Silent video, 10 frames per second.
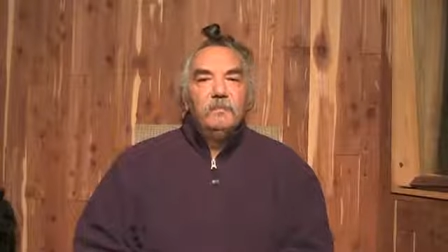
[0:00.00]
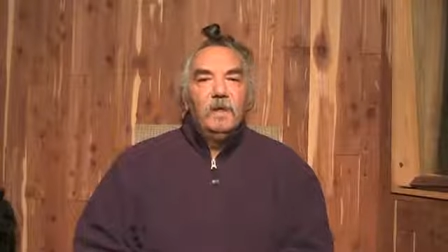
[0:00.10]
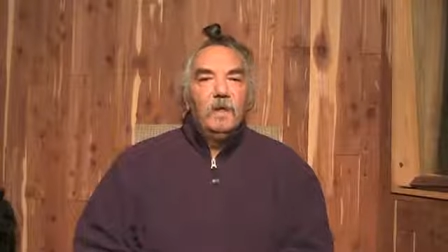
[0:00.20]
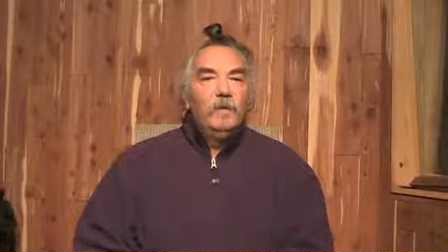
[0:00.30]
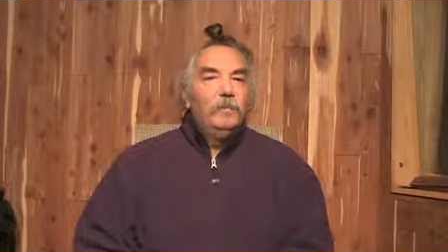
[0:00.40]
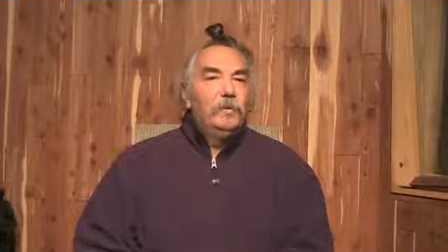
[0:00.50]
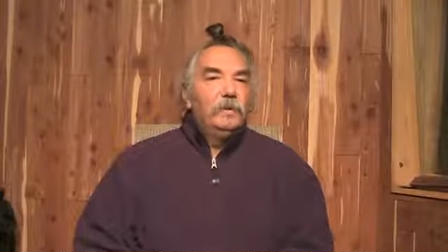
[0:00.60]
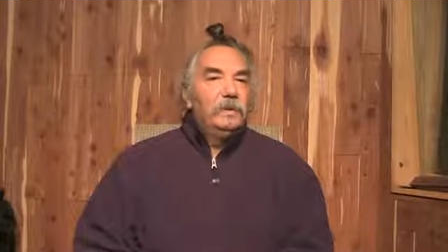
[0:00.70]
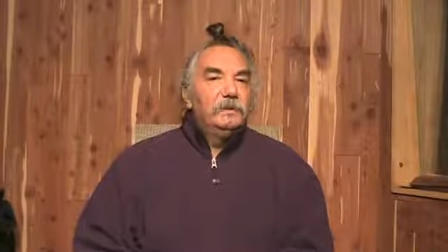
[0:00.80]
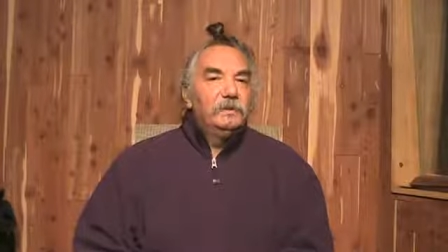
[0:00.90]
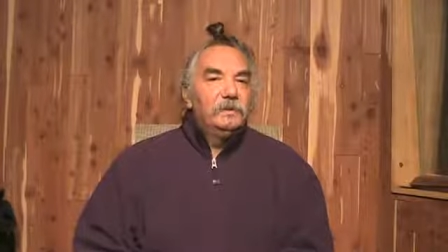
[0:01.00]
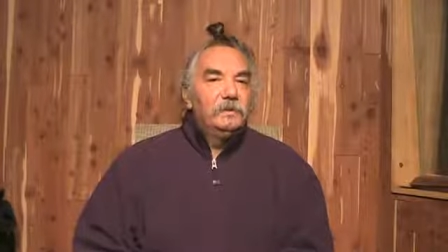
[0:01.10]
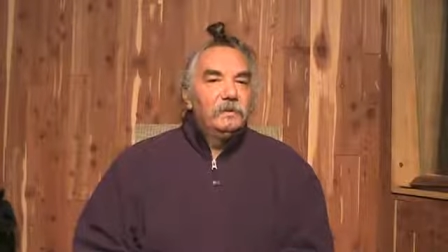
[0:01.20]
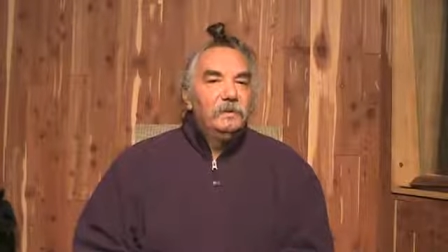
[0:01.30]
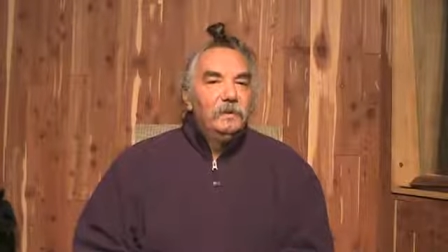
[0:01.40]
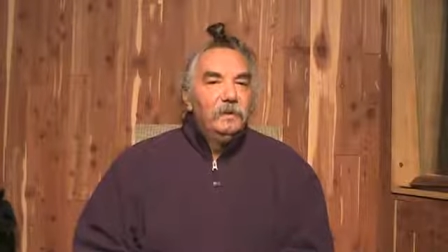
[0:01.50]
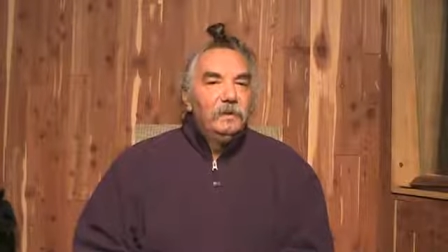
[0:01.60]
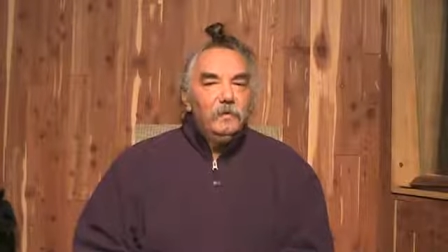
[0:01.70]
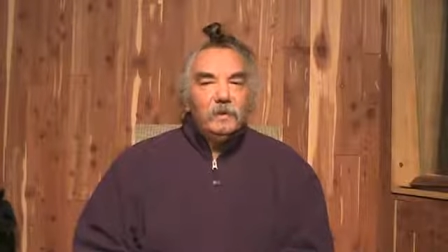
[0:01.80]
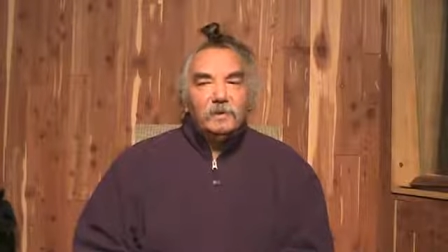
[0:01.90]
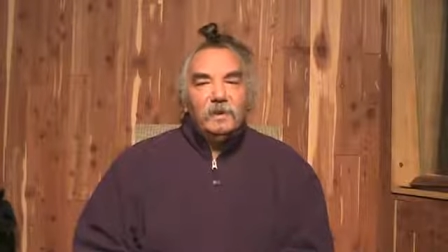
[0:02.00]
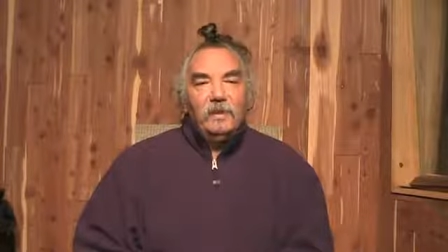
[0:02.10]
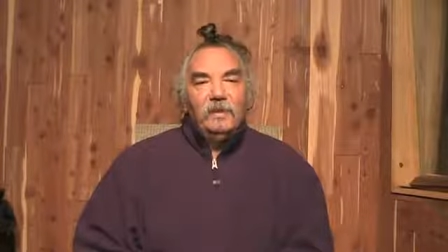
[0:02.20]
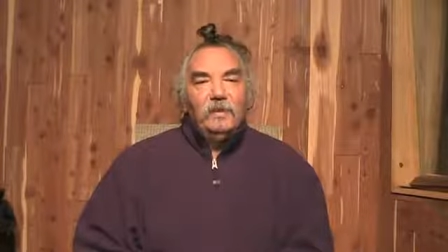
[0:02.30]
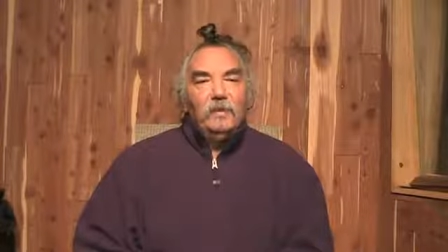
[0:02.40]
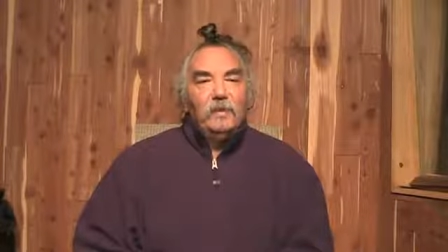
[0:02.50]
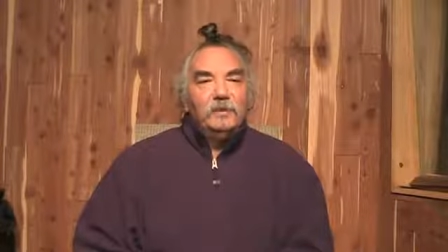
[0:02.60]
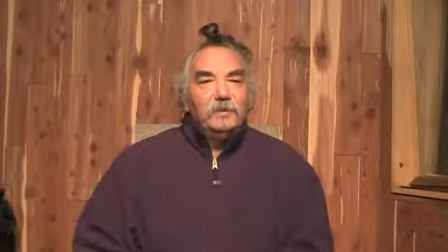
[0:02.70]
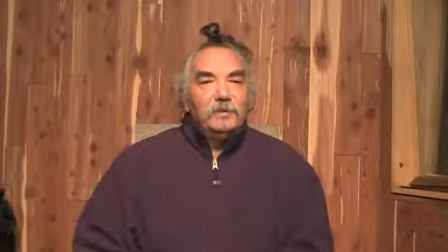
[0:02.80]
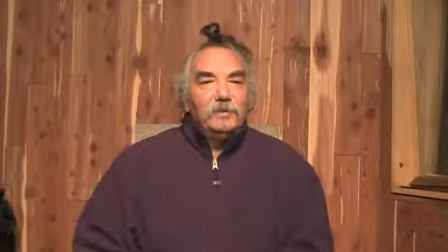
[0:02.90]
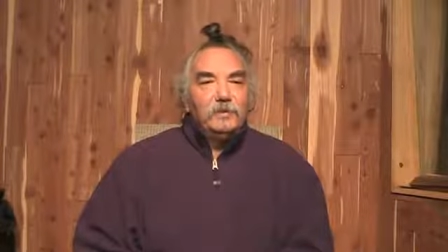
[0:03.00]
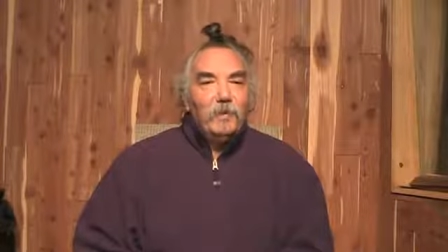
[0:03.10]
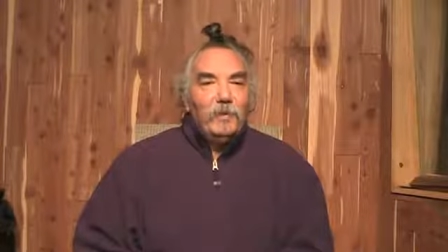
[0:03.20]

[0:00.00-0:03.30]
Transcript: How important is it? Well, it's not going to cause it to show